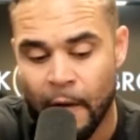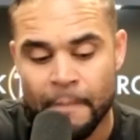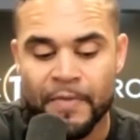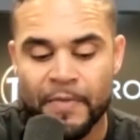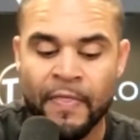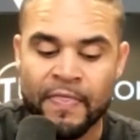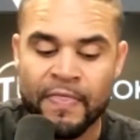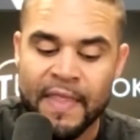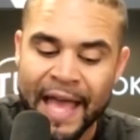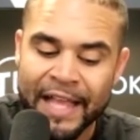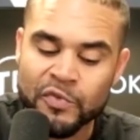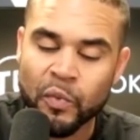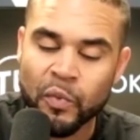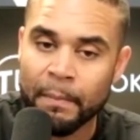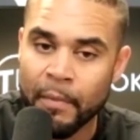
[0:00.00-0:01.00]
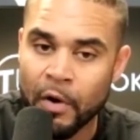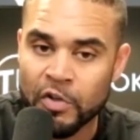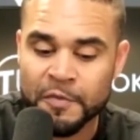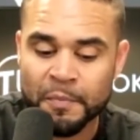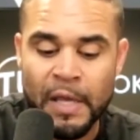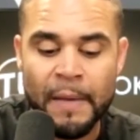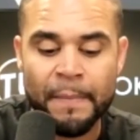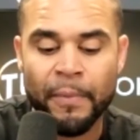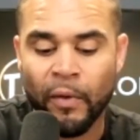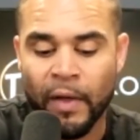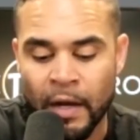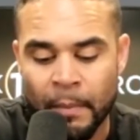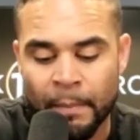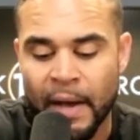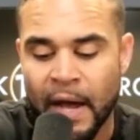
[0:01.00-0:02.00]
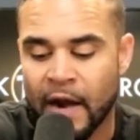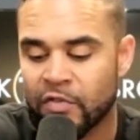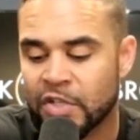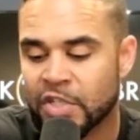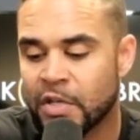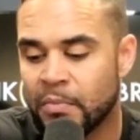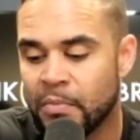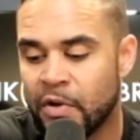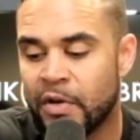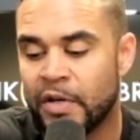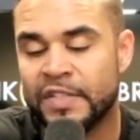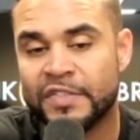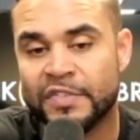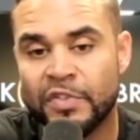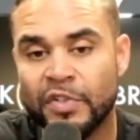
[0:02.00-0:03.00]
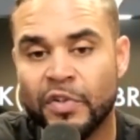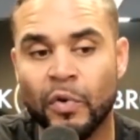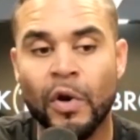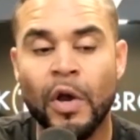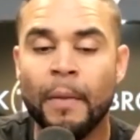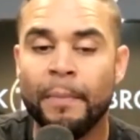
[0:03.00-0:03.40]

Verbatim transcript: And that's what most people in impoverished communities do,